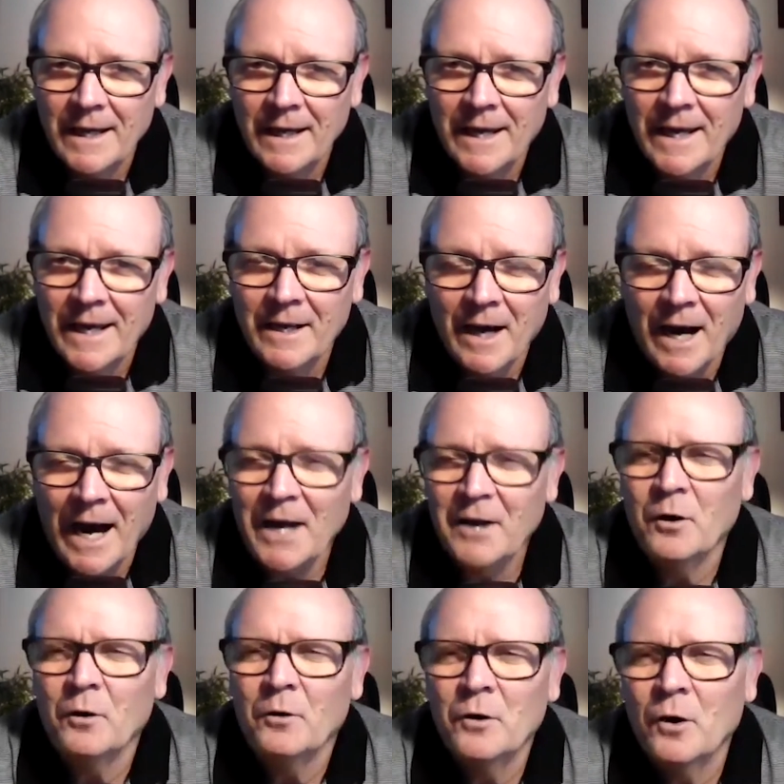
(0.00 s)
And I
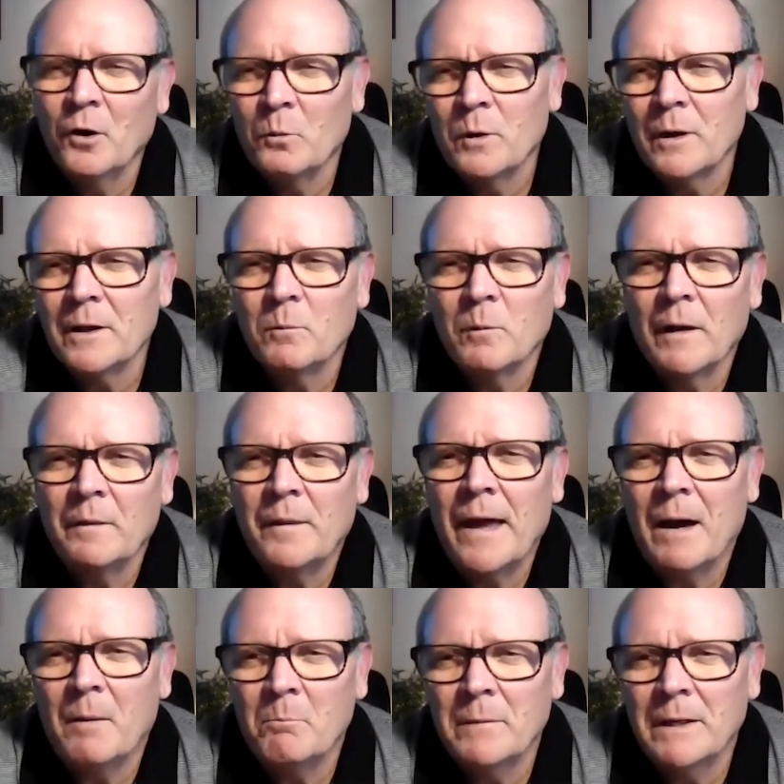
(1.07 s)
don't know really what
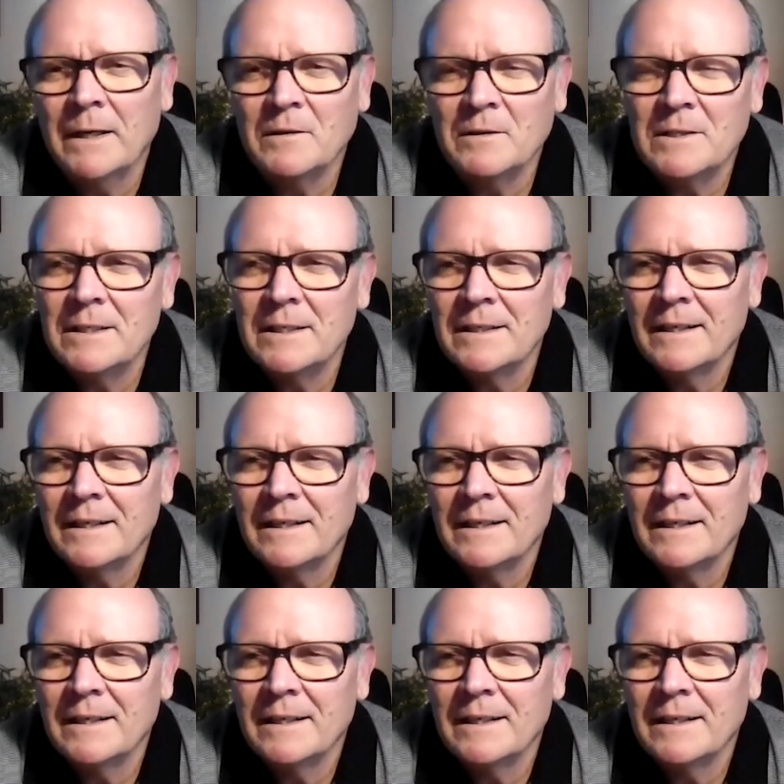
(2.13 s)
that means.